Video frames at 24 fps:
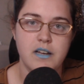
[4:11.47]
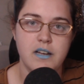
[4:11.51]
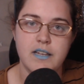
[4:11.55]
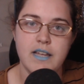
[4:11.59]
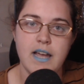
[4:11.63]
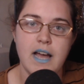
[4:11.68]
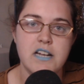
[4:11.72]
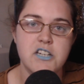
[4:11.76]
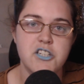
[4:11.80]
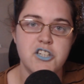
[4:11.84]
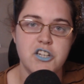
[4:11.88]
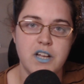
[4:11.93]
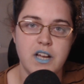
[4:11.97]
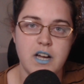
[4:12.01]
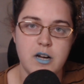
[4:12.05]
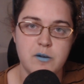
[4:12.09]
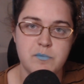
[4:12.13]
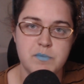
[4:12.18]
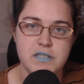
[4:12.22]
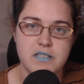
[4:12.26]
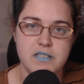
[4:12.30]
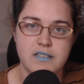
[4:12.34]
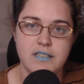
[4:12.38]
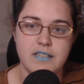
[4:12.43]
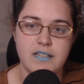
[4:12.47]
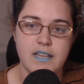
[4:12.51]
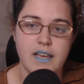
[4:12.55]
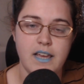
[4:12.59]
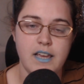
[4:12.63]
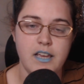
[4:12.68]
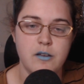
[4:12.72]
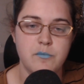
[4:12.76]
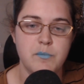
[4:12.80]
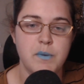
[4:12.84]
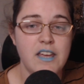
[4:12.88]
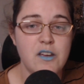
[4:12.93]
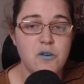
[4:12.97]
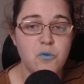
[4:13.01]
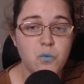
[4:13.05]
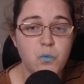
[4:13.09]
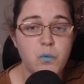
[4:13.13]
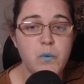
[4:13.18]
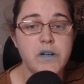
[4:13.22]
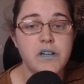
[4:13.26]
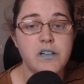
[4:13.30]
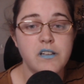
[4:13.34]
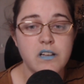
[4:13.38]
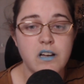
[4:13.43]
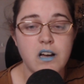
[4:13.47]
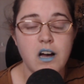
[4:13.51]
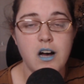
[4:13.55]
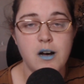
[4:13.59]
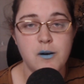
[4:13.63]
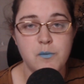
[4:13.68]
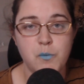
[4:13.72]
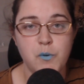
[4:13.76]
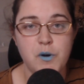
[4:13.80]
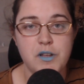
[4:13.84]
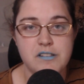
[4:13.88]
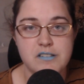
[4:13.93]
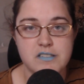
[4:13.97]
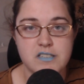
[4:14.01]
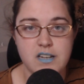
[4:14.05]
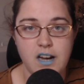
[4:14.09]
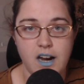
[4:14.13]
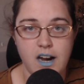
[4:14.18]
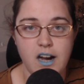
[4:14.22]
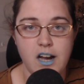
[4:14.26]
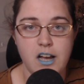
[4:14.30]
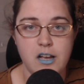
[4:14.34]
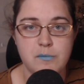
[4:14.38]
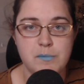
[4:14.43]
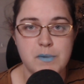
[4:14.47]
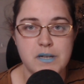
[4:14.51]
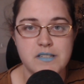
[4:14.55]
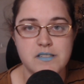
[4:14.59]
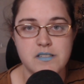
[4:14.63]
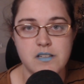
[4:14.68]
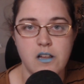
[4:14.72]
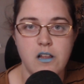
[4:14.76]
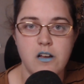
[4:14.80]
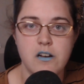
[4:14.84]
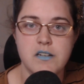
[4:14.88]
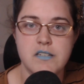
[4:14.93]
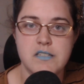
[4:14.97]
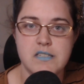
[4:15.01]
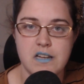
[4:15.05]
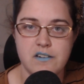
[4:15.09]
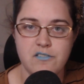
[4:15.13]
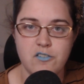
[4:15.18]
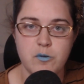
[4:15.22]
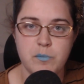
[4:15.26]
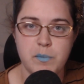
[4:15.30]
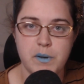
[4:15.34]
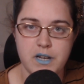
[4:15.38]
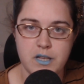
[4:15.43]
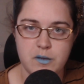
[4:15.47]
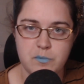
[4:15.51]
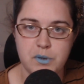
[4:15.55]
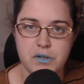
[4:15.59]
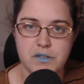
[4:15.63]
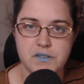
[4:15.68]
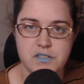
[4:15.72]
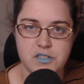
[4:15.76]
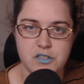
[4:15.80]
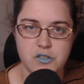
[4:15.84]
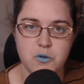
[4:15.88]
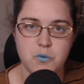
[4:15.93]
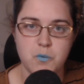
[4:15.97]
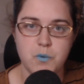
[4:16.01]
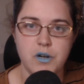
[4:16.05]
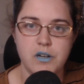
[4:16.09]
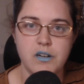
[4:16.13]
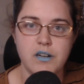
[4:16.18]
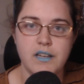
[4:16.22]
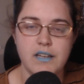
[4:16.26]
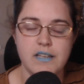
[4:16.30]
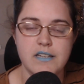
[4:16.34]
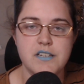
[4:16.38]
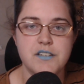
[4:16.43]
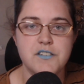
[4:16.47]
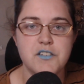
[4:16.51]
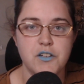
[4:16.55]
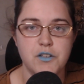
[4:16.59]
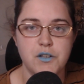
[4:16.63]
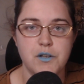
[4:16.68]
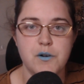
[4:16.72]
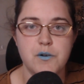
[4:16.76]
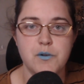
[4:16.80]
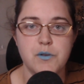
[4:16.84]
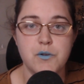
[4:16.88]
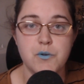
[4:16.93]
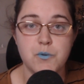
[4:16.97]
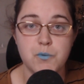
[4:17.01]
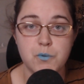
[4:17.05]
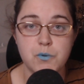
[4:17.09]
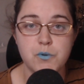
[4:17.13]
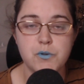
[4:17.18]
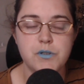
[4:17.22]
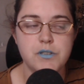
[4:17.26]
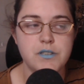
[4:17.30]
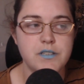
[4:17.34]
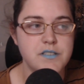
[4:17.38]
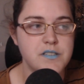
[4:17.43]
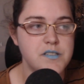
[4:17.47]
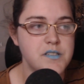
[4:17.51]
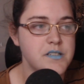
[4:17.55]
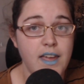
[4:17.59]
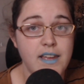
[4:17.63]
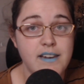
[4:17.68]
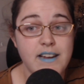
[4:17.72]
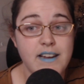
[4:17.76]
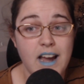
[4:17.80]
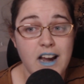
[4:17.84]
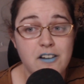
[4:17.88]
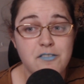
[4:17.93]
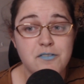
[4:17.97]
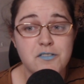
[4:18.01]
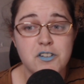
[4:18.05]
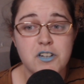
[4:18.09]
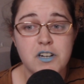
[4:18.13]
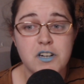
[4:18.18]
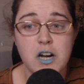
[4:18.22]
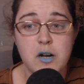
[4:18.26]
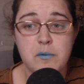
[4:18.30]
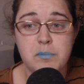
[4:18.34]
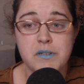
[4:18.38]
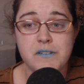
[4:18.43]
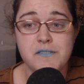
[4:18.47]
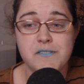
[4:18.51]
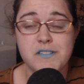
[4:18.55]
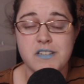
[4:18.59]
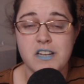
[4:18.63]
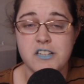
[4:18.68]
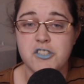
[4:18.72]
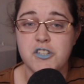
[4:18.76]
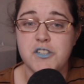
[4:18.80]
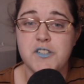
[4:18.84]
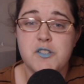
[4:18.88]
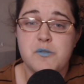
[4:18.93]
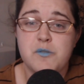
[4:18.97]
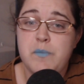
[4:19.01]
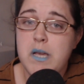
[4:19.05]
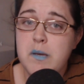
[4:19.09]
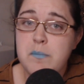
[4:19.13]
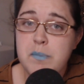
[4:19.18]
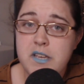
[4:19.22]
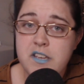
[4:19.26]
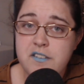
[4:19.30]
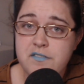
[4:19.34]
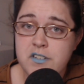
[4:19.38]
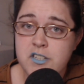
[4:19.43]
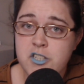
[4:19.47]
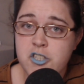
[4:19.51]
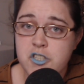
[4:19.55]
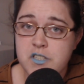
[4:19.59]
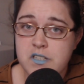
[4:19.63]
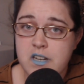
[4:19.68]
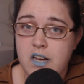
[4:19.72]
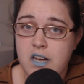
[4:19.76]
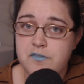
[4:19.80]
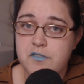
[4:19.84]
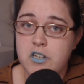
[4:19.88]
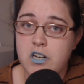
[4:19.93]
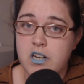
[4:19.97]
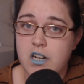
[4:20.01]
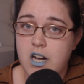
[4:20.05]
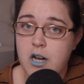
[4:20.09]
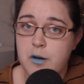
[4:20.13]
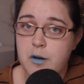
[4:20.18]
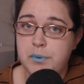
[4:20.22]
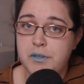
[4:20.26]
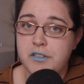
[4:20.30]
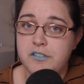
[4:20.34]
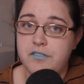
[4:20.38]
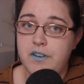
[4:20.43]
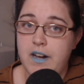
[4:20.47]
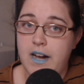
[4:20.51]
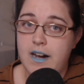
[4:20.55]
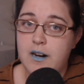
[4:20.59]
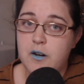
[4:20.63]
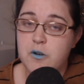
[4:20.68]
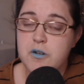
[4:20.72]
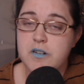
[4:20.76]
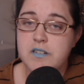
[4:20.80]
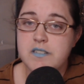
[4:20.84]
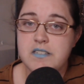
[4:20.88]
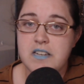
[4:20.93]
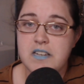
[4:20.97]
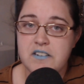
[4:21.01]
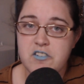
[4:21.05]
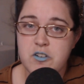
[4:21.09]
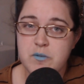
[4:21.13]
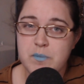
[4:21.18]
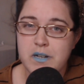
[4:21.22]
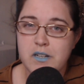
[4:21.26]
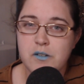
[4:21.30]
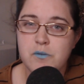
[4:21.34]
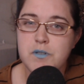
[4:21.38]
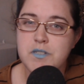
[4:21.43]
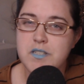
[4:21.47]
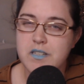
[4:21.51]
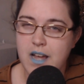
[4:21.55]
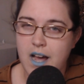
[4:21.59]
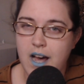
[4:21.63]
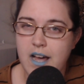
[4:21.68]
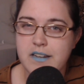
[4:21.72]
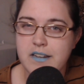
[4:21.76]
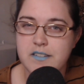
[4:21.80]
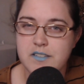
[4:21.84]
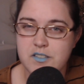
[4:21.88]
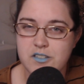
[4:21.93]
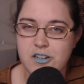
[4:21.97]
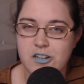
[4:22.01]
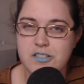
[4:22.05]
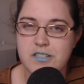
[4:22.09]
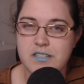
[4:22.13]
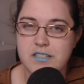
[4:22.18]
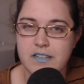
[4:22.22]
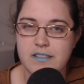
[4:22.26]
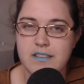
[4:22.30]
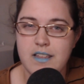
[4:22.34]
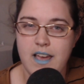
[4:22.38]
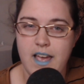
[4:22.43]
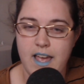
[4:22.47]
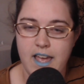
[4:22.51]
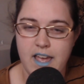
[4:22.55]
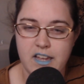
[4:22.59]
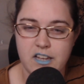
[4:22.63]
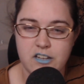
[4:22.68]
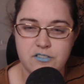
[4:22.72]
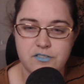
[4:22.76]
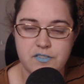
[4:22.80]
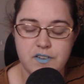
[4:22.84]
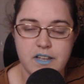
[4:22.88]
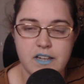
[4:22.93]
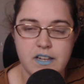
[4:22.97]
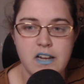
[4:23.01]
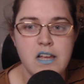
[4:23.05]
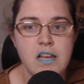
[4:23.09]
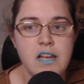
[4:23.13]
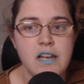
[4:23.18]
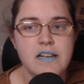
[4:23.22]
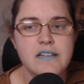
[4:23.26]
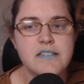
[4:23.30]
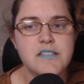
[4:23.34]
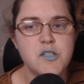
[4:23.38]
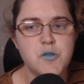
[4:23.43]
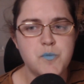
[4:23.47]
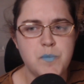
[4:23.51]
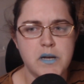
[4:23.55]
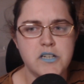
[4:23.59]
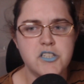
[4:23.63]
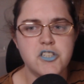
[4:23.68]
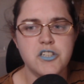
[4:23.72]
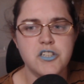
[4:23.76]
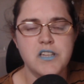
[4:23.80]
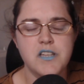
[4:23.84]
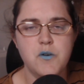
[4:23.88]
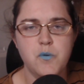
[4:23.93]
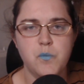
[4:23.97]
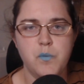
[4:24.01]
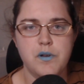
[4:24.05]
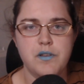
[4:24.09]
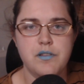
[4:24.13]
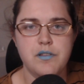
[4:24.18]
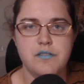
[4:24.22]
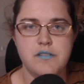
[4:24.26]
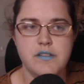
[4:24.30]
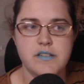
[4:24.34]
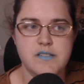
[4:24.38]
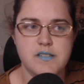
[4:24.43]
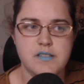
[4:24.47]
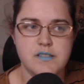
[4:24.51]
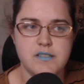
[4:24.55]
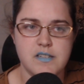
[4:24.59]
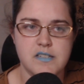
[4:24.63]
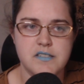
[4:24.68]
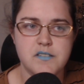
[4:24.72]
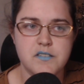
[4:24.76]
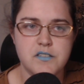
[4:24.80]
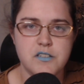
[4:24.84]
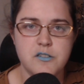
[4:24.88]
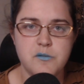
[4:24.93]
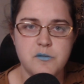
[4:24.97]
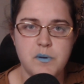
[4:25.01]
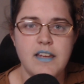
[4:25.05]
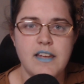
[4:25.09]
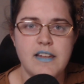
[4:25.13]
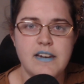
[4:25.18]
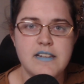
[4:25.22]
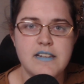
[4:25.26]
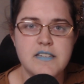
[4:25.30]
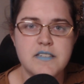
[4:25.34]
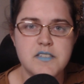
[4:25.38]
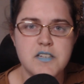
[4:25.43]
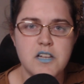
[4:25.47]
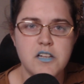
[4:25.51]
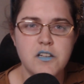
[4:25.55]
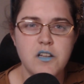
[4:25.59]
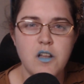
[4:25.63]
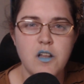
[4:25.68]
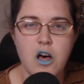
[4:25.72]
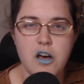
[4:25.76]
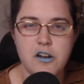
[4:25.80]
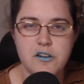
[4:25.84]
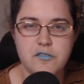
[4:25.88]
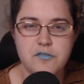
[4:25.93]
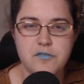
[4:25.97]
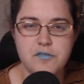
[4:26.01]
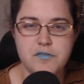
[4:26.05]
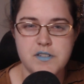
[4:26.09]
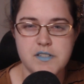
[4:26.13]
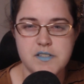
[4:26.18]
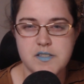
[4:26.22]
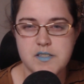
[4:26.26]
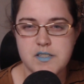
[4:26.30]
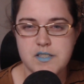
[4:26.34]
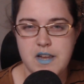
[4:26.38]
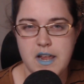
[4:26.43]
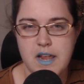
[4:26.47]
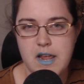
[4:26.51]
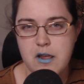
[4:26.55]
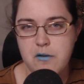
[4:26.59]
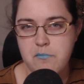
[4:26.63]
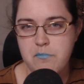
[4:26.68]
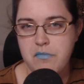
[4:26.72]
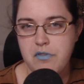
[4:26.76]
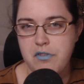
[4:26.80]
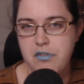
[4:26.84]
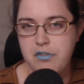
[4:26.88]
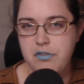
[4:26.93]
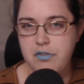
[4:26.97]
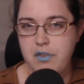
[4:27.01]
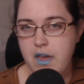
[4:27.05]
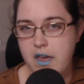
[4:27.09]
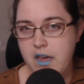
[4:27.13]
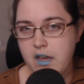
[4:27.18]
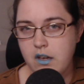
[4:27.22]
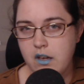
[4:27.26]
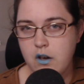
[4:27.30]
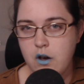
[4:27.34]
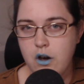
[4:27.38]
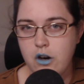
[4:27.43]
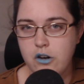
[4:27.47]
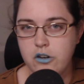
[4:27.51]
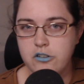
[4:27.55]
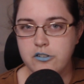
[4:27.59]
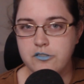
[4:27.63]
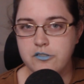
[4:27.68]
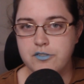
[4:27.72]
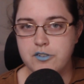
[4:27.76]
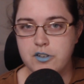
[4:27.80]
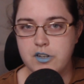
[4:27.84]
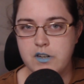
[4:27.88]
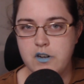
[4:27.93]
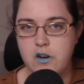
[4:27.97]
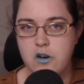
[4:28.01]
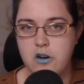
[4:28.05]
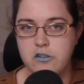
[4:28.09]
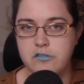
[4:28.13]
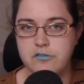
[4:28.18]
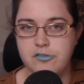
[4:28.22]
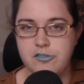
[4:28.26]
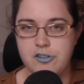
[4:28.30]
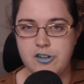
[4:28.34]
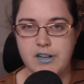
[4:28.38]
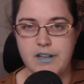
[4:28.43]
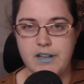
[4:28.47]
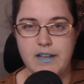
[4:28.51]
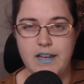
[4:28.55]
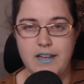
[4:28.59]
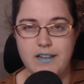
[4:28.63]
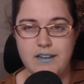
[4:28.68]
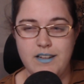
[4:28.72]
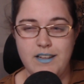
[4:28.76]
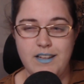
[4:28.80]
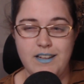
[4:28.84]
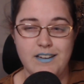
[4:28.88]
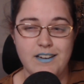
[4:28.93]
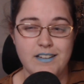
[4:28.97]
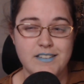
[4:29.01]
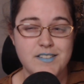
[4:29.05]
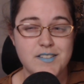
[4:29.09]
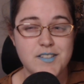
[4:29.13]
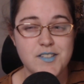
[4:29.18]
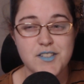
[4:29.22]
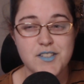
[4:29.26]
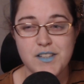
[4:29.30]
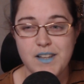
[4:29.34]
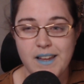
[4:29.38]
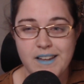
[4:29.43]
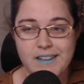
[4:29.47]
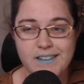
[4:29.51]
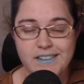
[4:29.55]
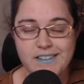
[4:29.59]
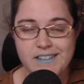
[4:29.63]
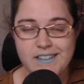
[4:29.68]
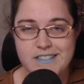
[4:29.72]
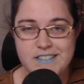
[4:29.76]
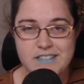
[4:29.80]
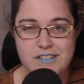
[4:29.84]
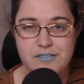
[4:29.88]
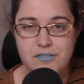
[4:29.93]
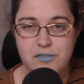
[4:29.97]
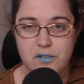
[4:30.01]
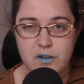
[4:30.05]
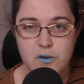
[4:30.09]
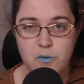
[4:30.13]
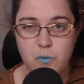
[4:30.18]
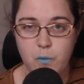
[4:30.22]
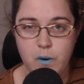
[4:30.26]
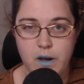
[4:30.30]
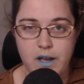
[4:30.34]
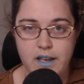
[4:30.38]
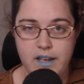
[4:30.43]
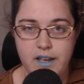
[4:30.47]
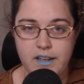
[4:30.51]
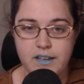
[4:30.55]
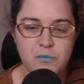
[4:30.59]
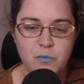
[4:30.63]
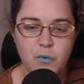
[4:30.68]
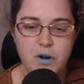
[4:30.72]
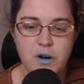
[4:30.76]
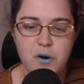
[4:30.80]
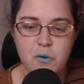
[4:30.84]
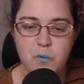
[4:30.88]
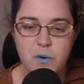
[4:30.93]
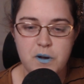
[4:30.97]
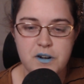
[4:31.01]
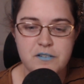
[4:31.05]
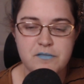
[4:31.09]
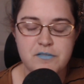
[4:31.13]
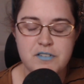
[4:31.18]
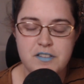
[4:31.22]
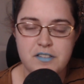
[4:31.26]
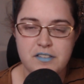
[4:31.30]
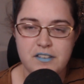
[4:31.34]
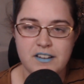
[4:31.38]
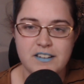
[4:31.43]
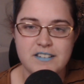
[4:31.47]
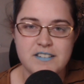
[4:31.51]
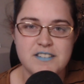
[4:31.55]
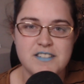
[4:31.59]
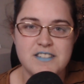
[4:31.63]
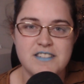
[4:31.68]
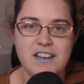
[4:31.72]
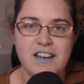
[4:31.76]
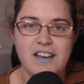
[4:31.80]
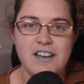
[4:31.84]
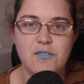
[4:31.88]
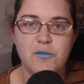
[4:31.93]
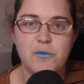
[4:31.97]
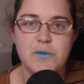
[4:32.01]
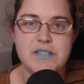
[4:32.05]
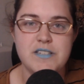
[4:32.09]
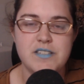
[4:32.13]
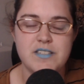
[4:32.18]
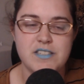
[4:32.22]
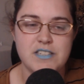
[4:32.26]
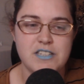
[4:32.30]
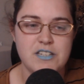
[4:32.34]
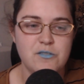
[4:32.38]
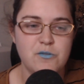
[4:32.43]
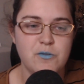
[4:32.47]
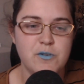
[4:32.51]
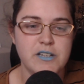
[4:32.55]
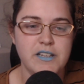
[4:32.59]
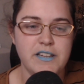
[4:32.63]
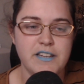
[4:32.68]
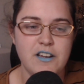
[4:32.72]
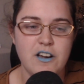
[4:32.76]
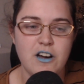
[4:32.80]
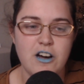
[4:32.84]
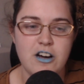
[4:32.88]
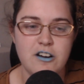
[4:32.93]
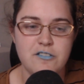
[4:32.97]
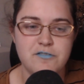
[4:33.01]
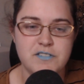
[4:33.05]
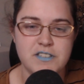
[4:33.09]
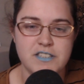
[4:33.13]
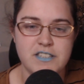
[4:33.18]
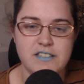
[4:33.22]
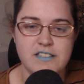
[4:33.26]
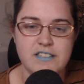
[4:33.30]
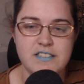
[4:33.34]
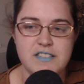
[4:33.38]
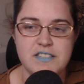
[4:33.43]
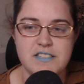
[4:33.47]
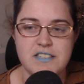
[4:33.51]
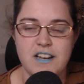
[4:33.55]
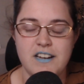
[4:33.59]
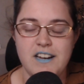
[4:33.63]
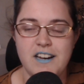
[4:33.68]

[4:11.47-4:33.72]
catching up to the game, it will come with time as long as everybody puts the work in to learn the rules. And after a couple of sessions, maybe even just after a couple of hours, everybody will kind of start to get the hang of it, especially with this system. It is a lot of the same thing over and over again in a slightly different way. One of the things that we see really often is